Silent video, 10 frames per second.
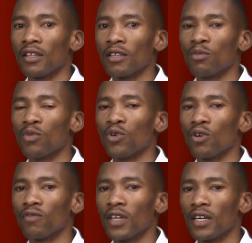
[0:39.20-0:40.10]
that the
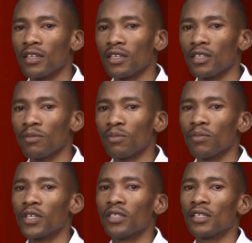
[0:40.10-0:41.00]
book of Daniel
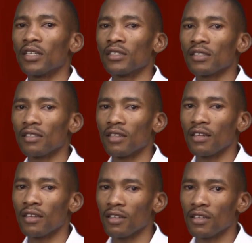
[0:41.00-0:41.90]
presents
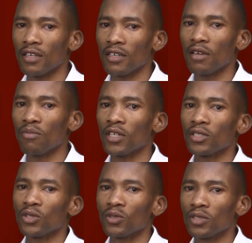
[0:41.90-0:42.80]
the hidden
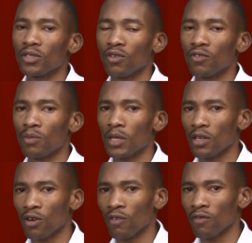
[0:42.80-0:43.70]
dimensions of
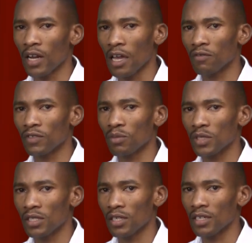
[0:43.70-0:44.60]
many of life's
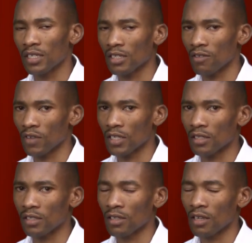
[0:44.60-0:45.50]
mysterious
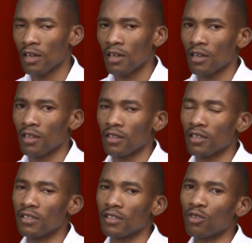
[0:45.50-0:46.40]
events.
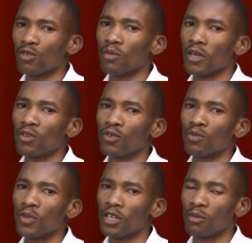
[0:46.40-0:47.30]
Things that we might
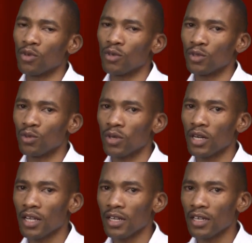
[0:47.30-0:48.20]
not be able to
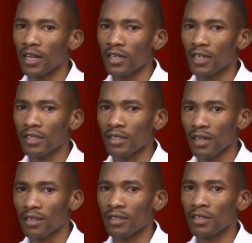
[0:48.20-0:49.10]
clearly
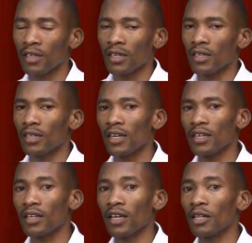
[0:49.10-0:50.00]
understand,
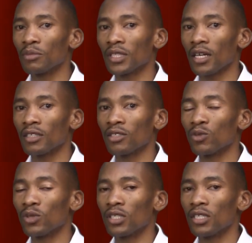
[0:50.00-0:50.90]
Daniel helps us
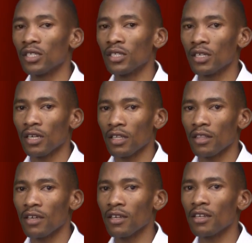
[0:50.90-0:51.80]
to see
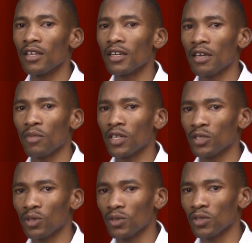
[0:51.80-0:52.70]
the hidden
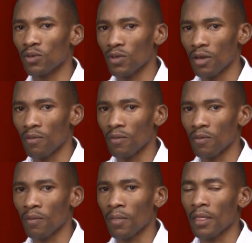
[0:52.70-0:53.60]
dimensions to them.